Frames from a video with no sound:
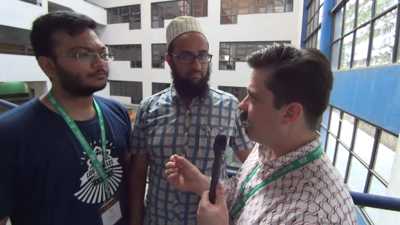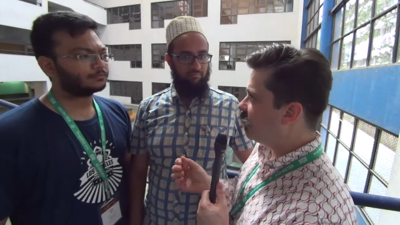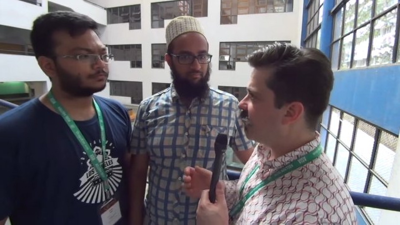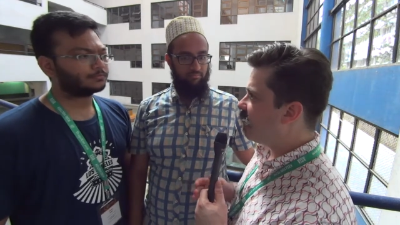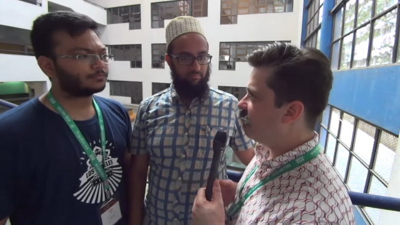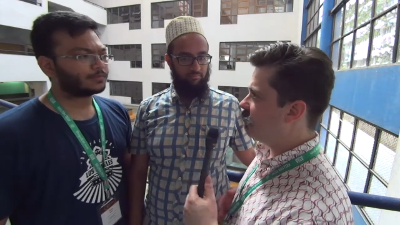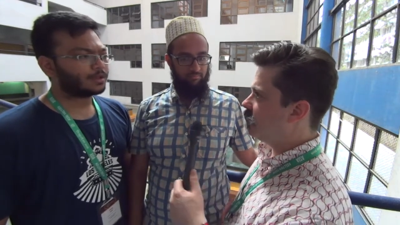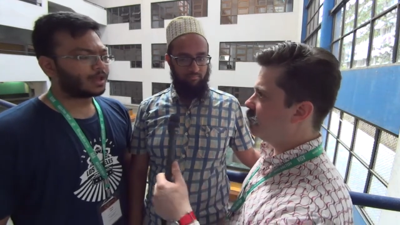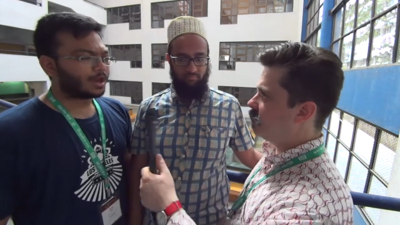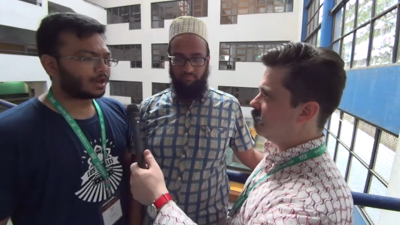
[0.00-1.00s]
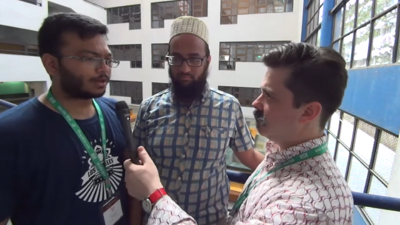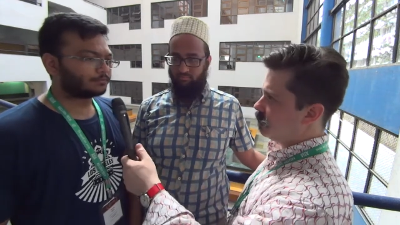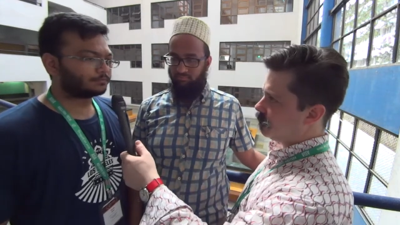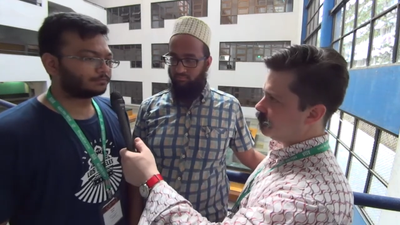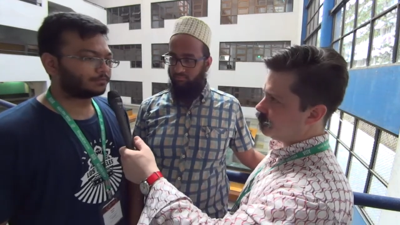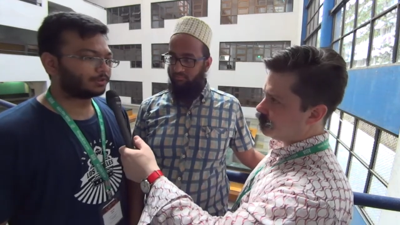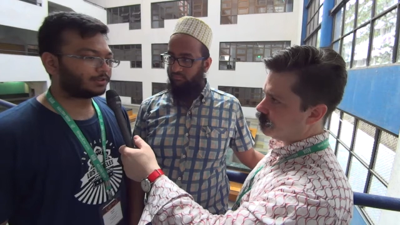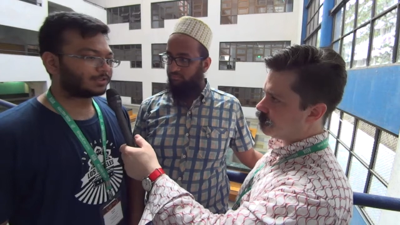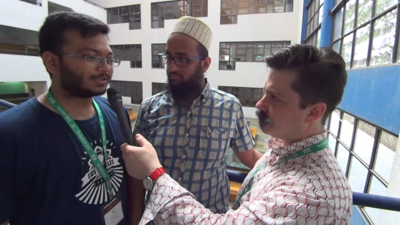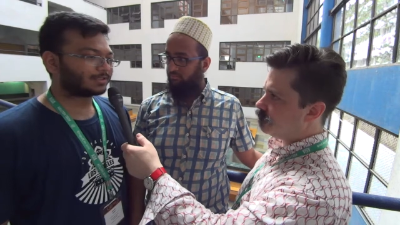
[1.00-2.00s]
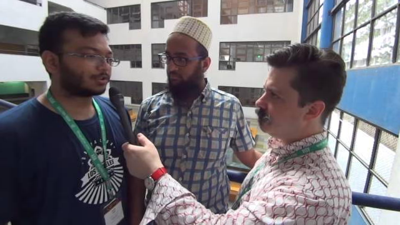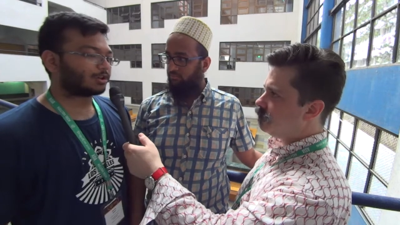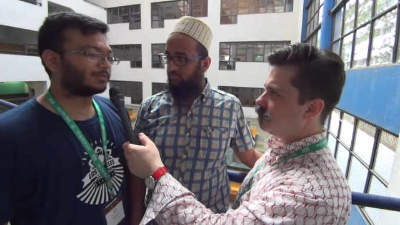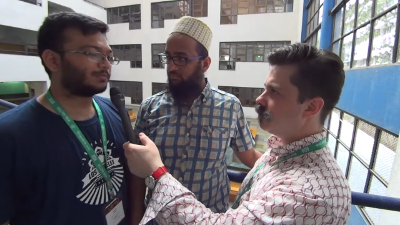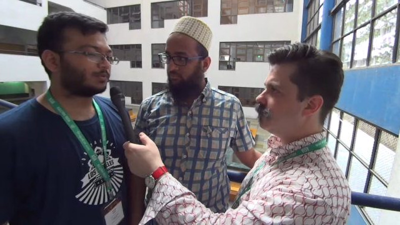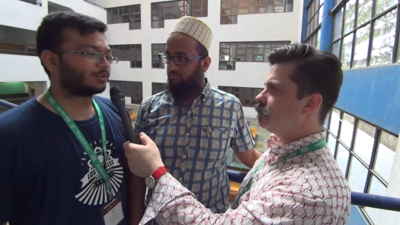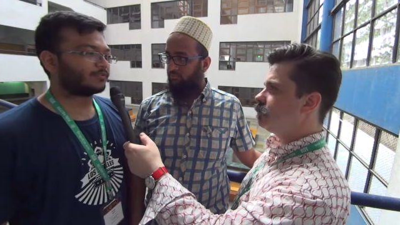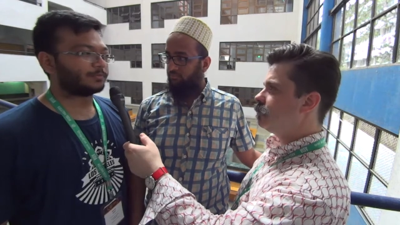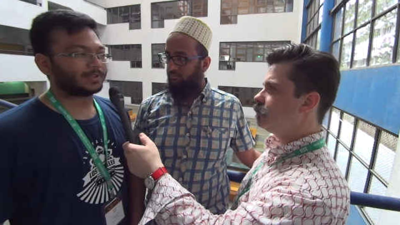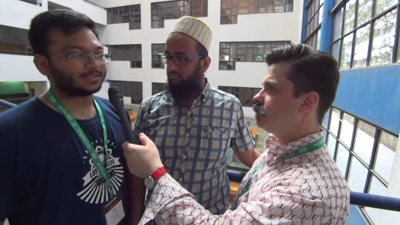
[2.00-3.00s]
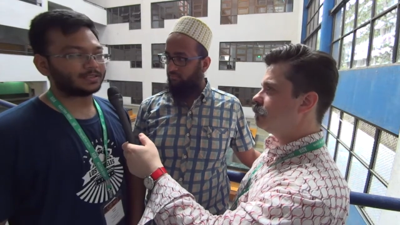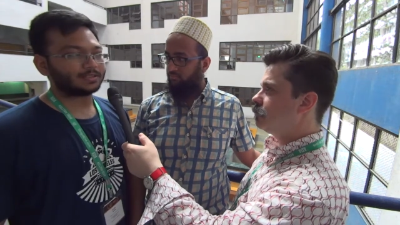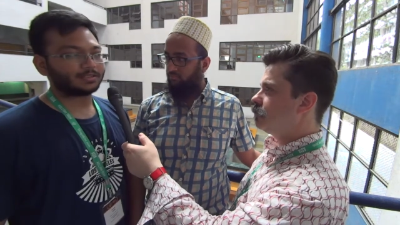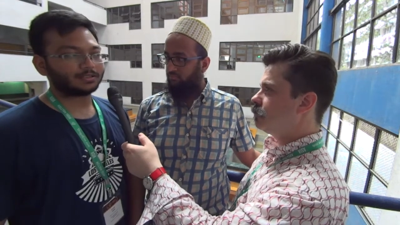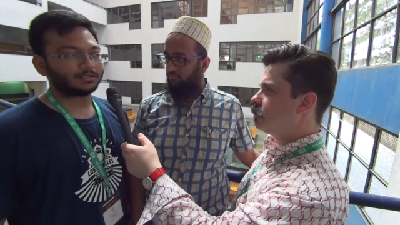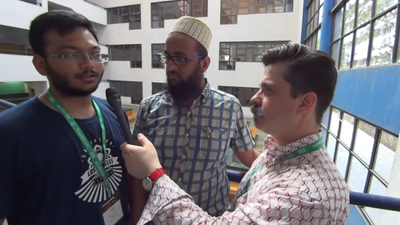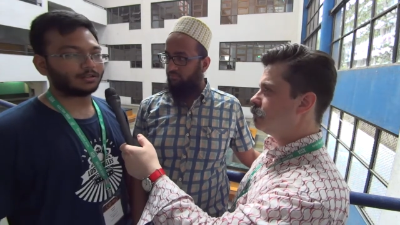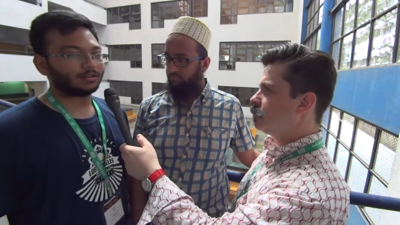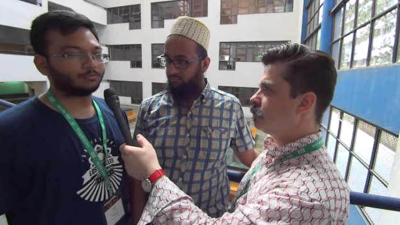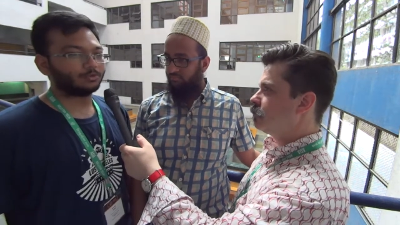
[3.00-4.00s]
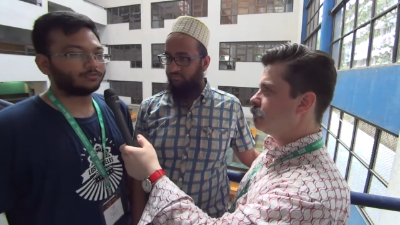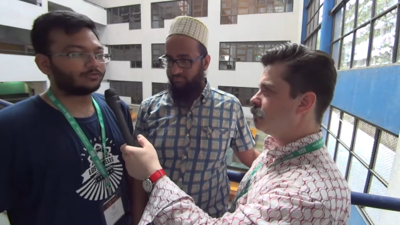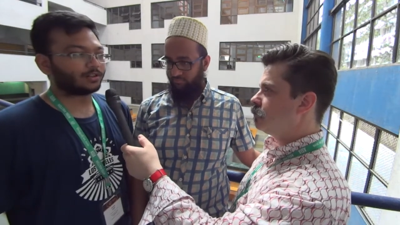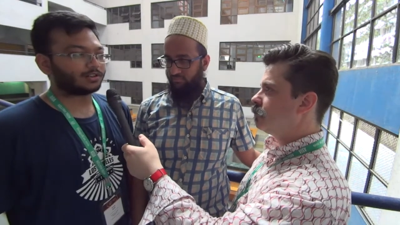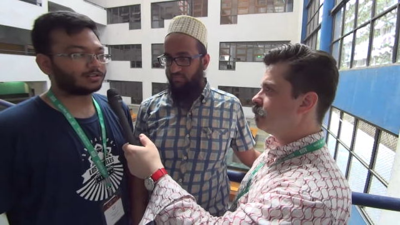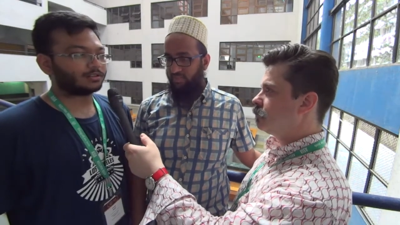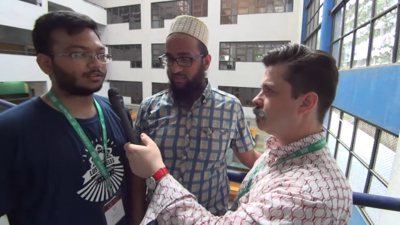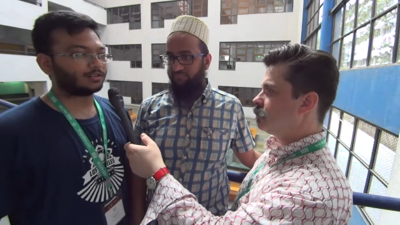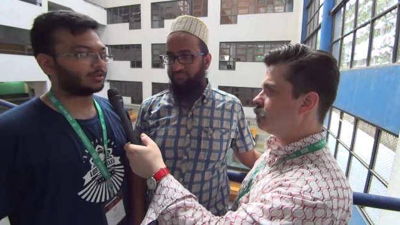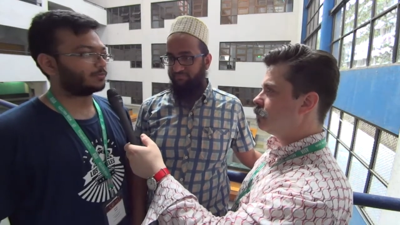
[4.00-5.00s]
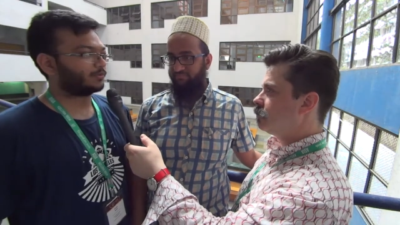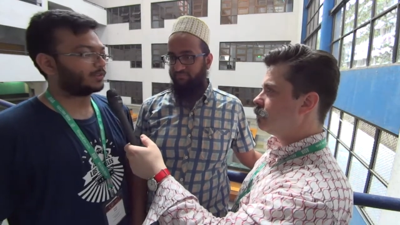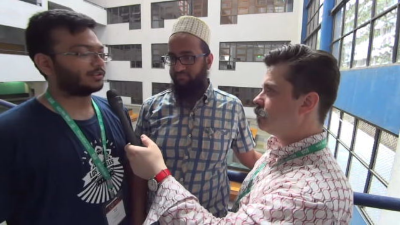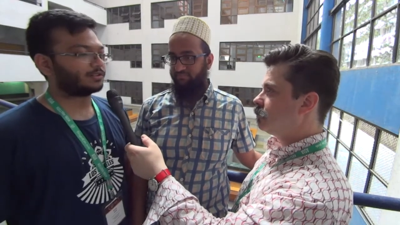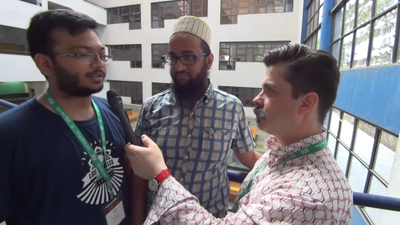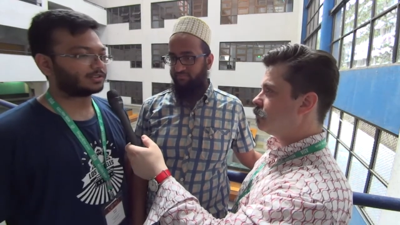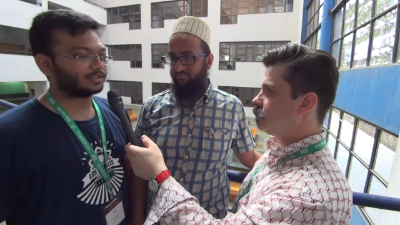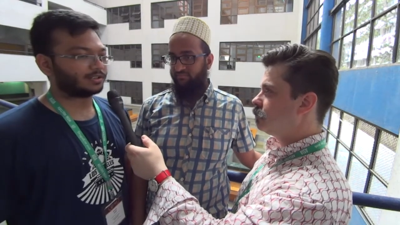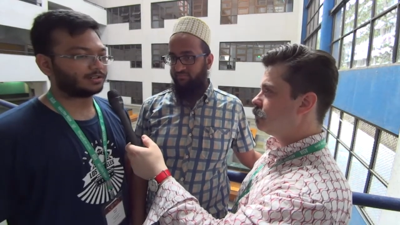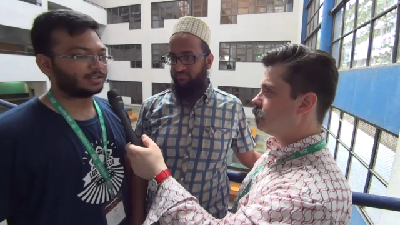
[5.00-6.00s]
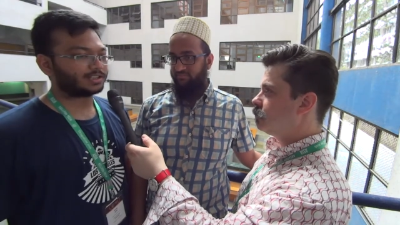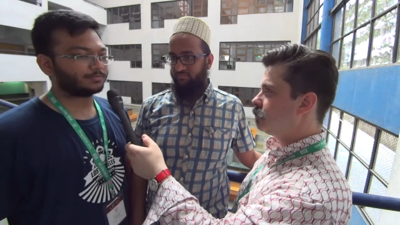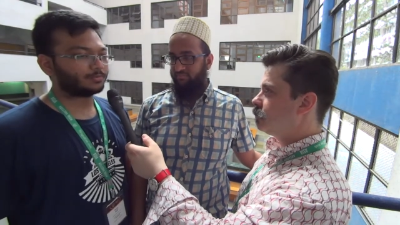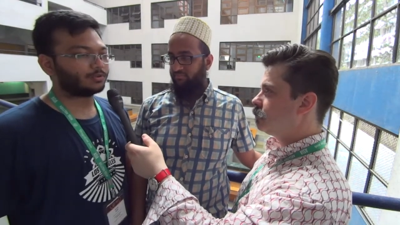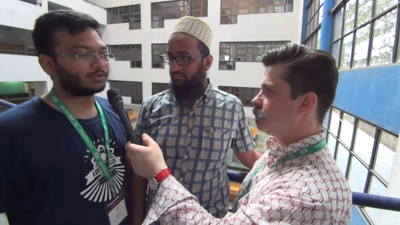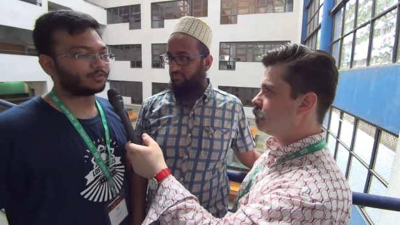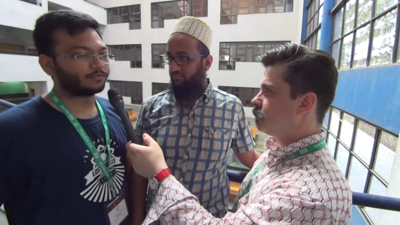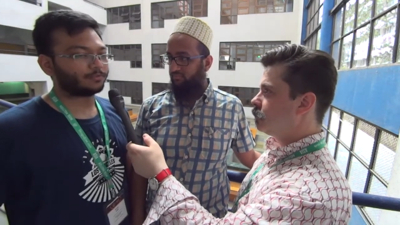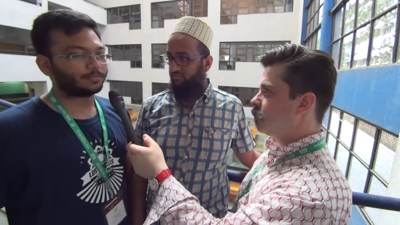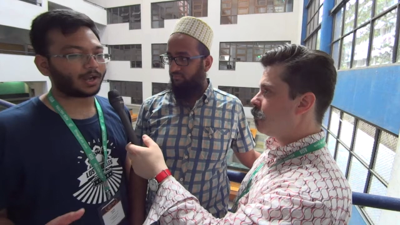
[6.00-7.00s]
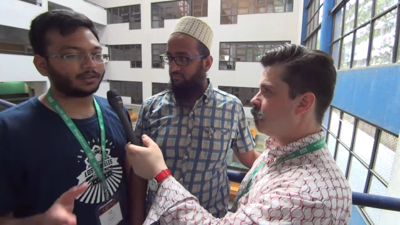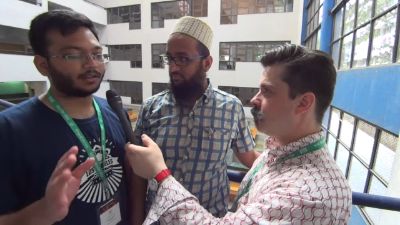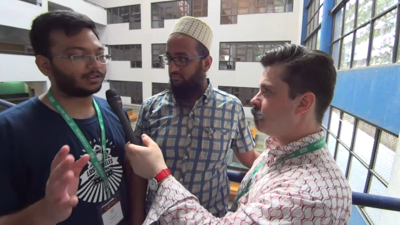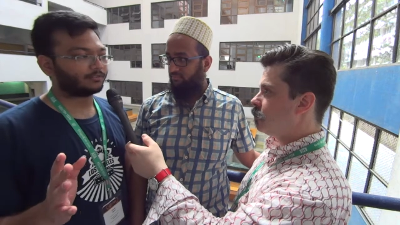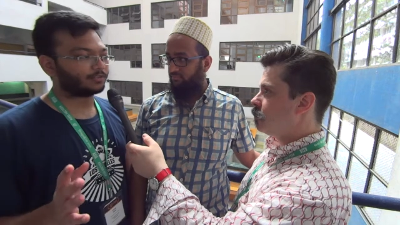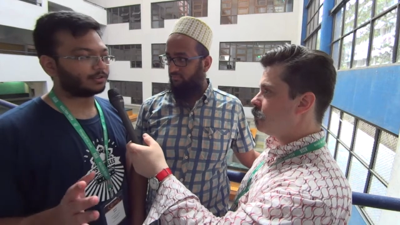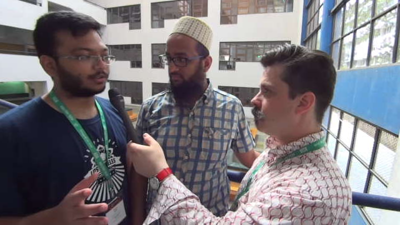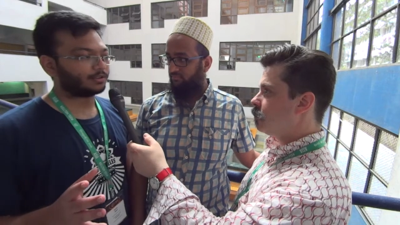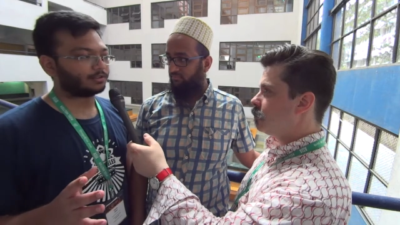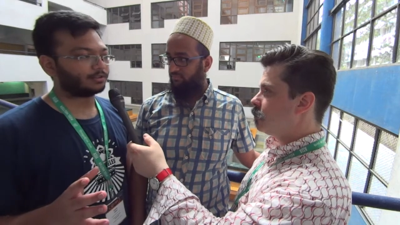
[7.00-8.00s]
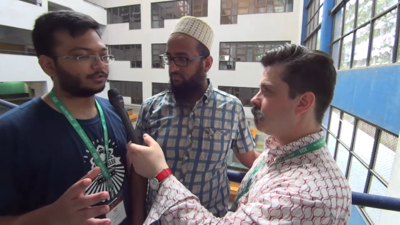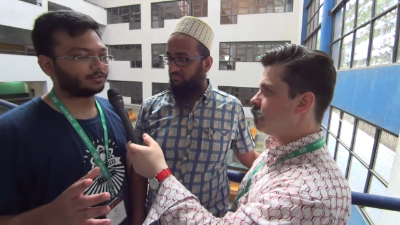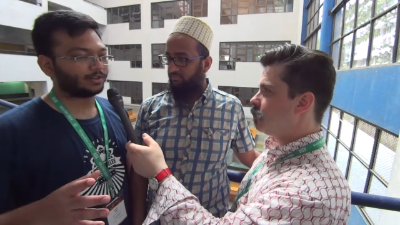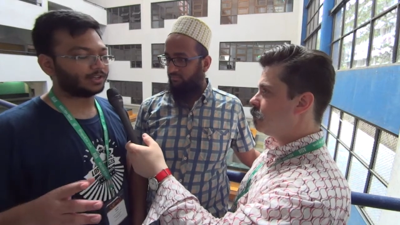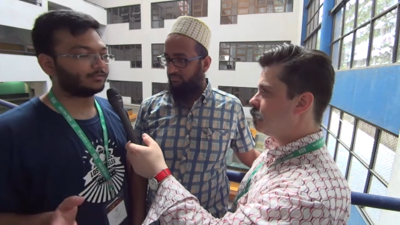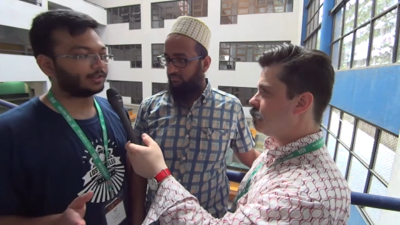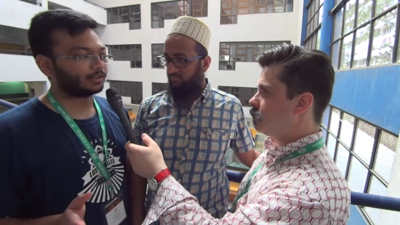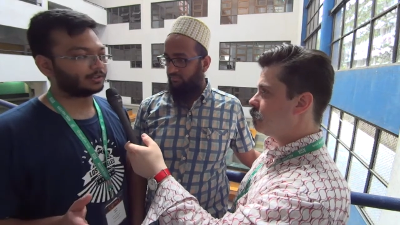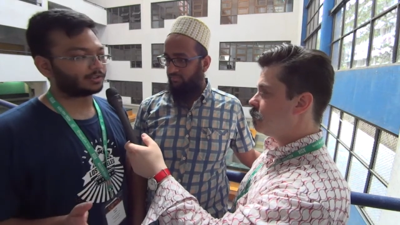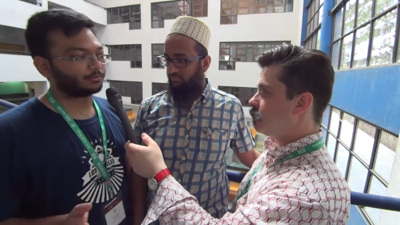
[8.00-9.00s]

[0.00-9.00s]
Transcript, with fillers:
Speaker 1: on staff?
Speaker 2: Um, this is not more of a business uh, move for us, uh, to be very honest. Uh, it's more of a branding effort and you know elevating the